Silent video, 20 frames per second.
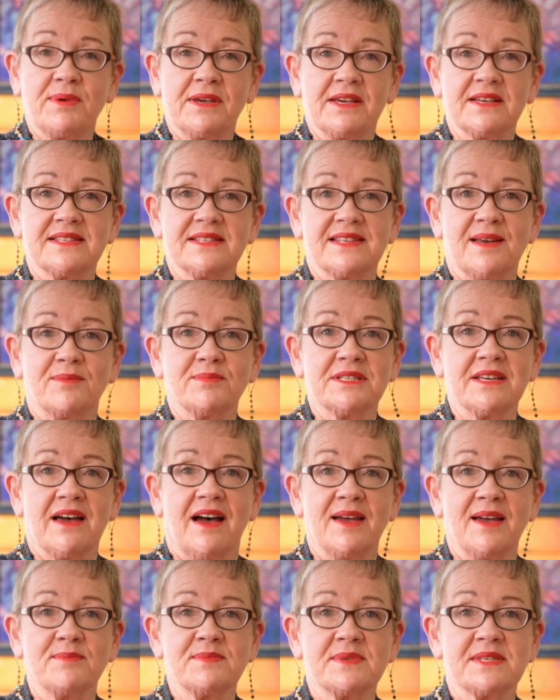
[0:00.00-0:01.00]
Because
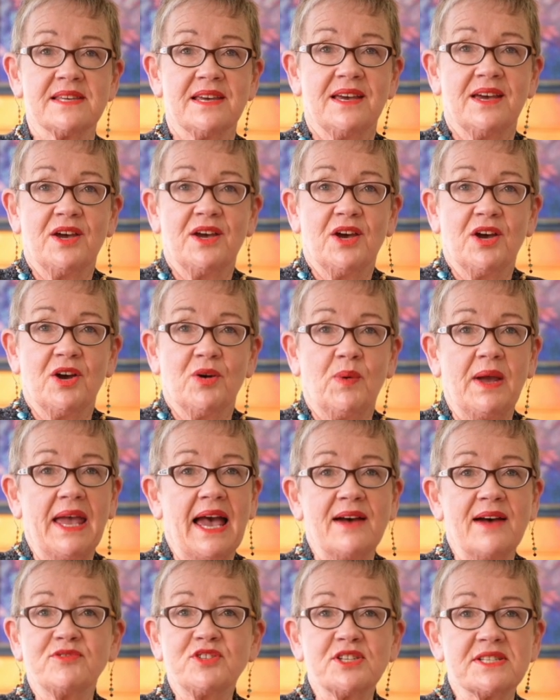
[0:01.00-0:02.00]
sometimes we
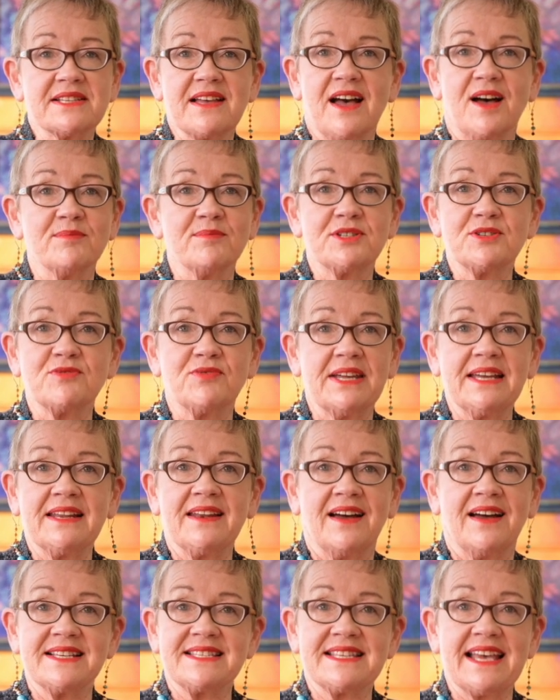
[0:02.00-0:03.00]
have just come to
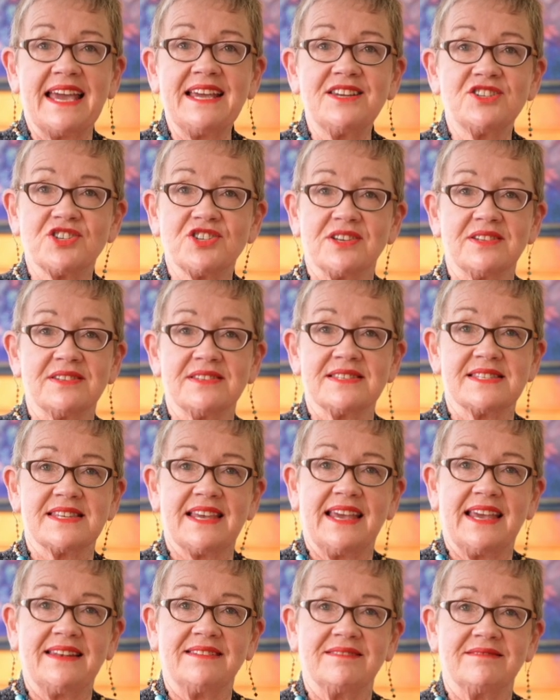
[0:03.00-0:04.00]
realizations
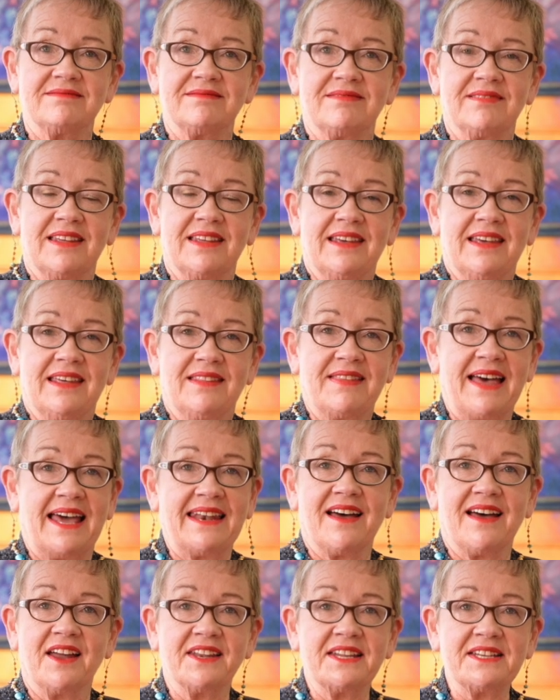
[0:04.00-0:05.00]
in
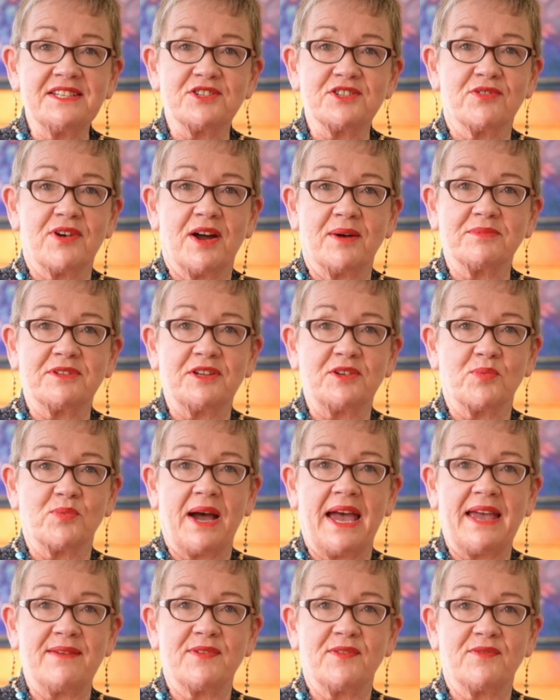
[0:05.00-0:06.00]
that uninterrupted
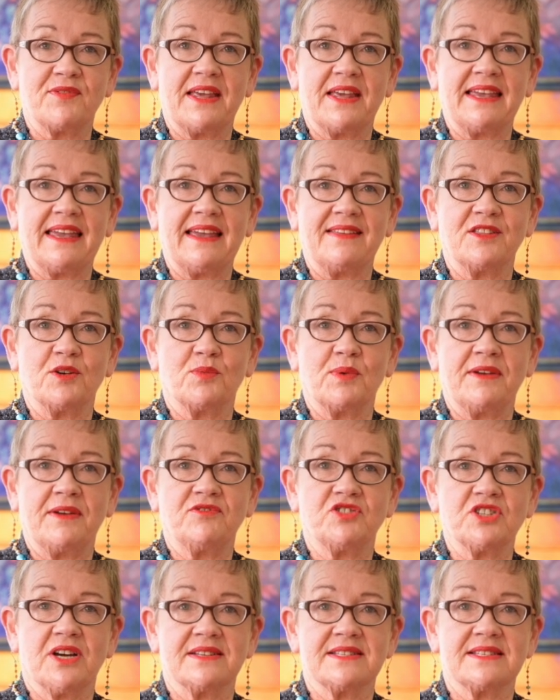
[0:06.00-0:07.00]
wave of thinking that
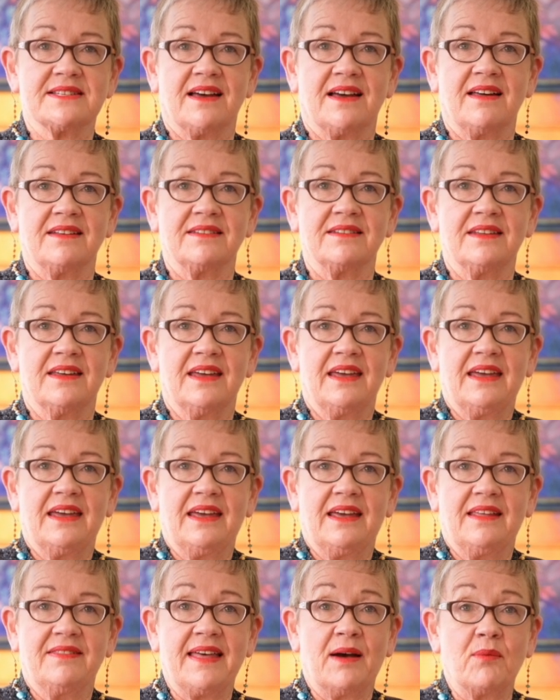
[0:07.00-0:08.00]
we've just done
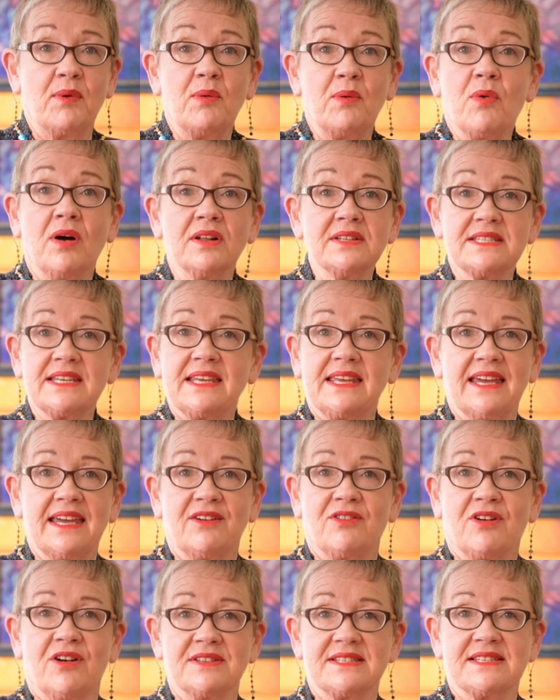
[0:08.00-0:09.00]
that we want to hear
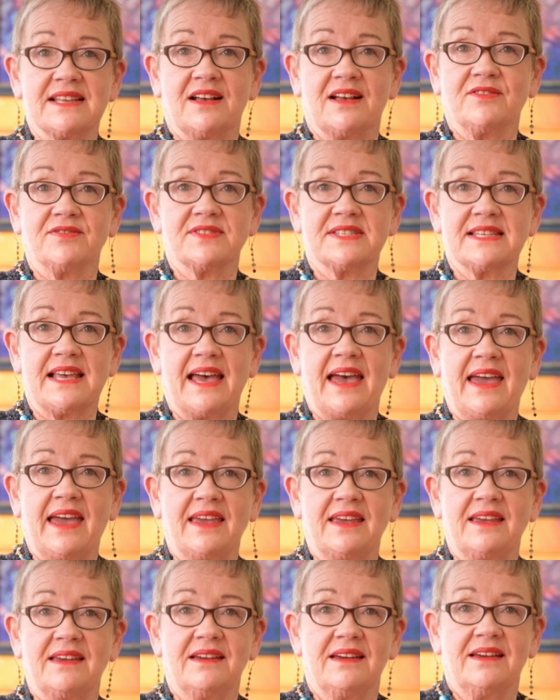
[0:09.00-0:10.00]
ourselves
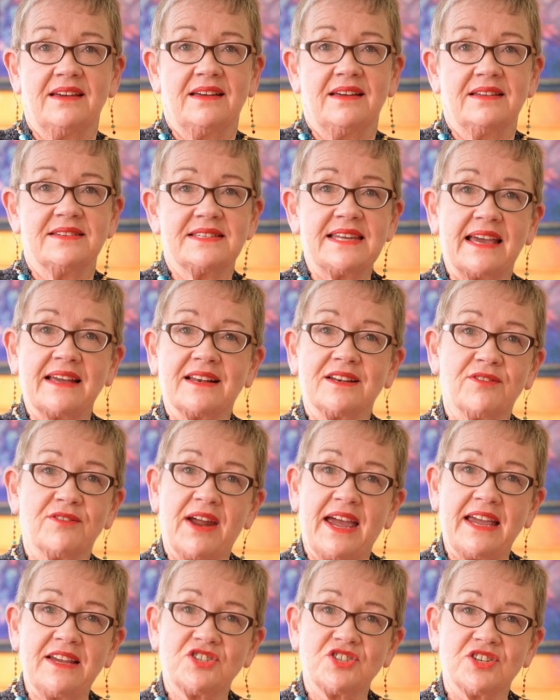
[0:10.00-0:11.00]
say,
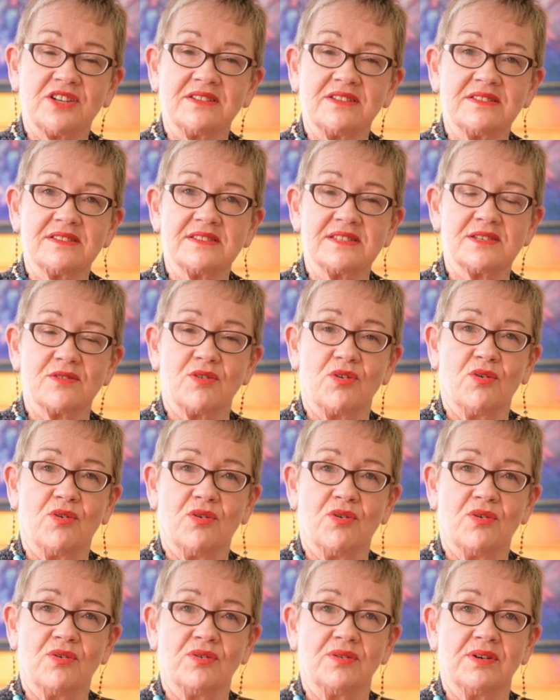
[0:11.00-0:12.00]
declarations
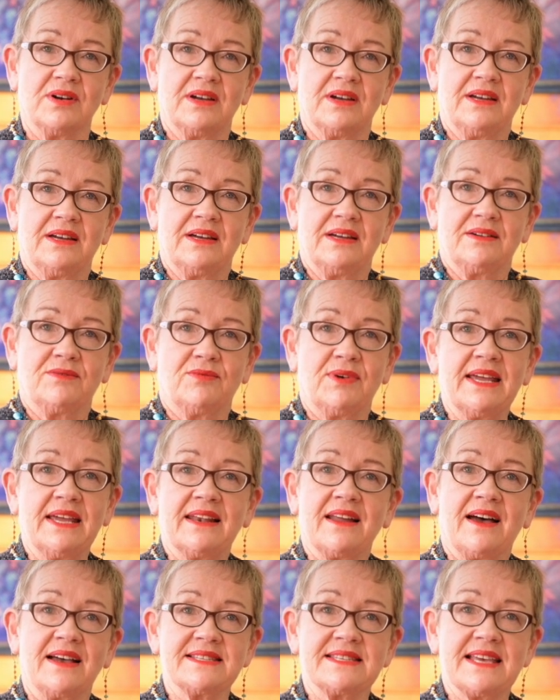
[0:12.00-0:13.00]
or
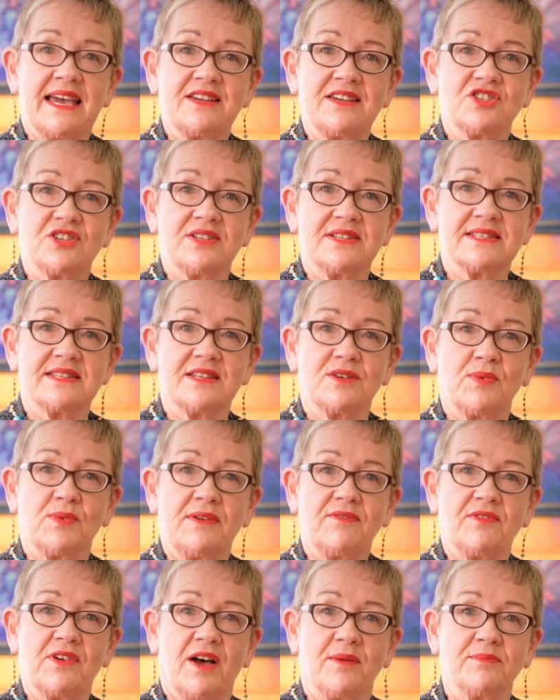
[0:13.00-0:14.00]
realizations that
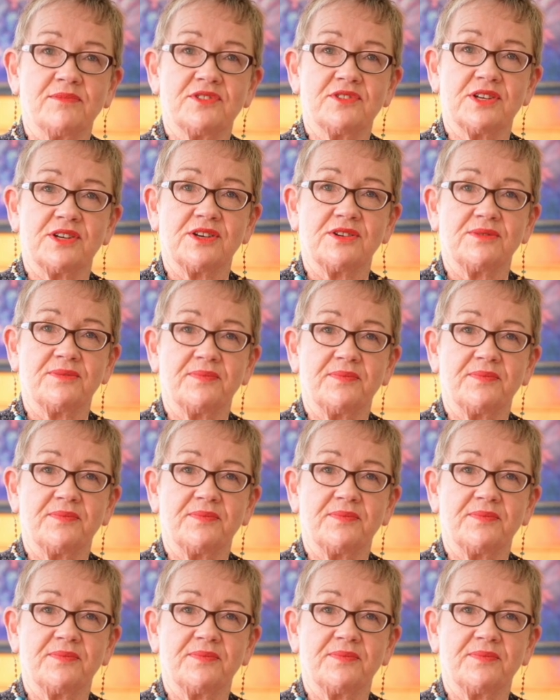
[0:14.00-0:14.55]
we've come to.